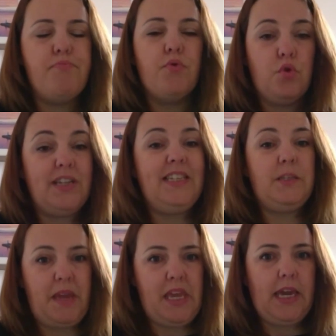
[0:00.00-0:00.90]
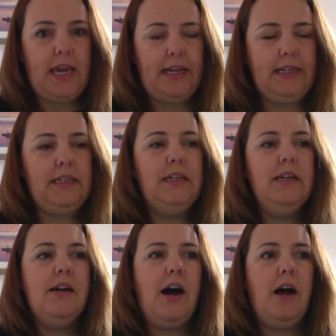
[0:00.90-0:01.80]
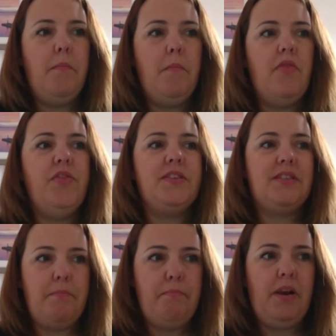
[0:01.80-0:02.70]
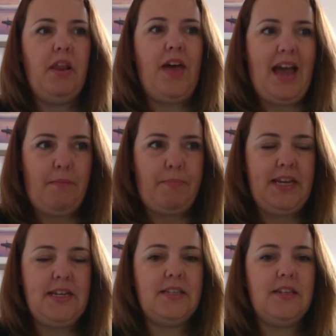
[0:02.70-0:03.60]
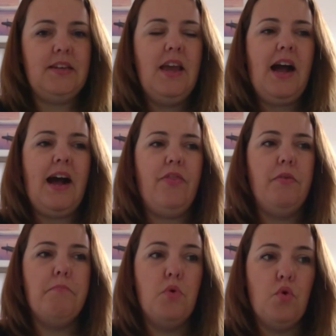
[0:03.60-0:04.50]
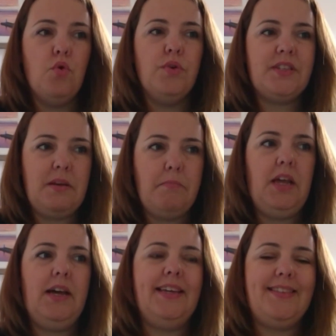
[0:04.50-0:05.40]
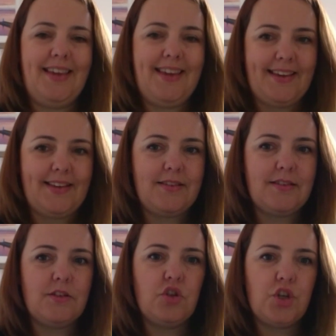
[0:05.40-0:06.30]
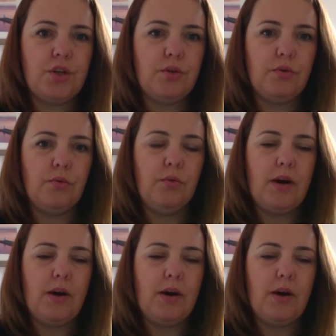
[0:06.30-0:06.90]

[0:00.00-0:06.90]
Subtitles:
Broadly speaking, the simpler the habit and the more similar it is to